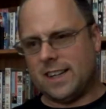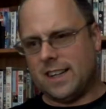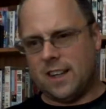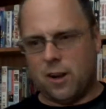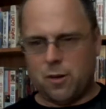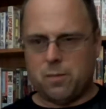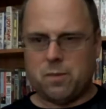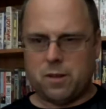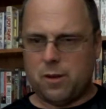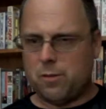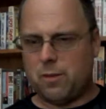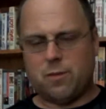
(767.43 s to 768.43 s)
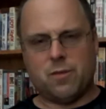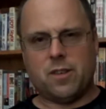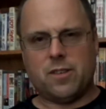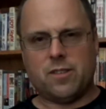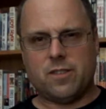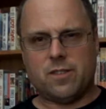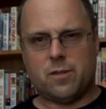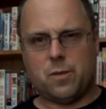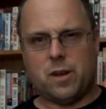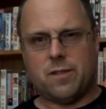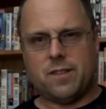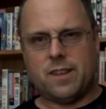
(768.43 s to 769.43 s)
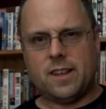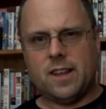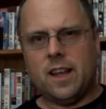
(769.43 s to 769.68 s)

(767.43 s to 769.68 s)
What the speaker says: and the home conversions and whatever,